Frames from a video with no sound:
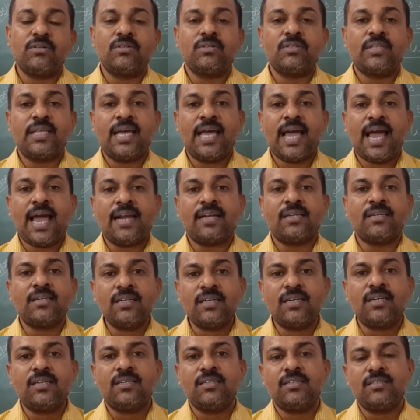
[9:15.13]
they had
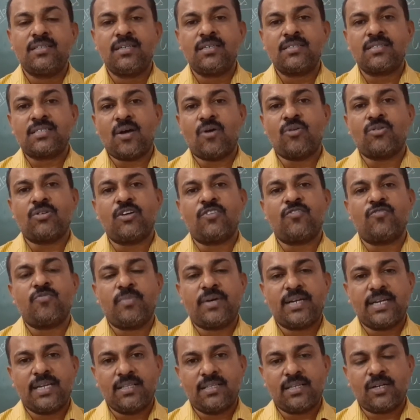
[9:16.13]
heard the sound of
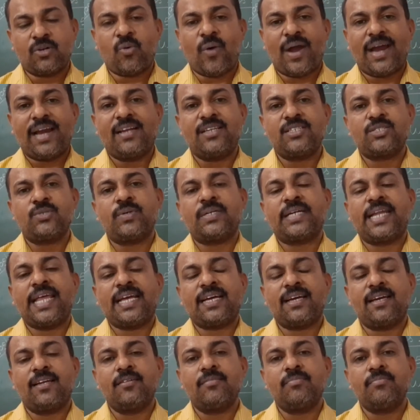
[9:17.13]
money, the coins were
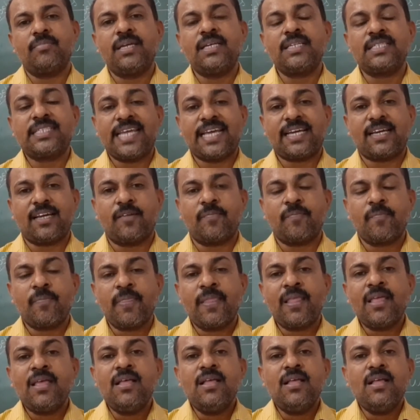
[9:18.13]
being taken.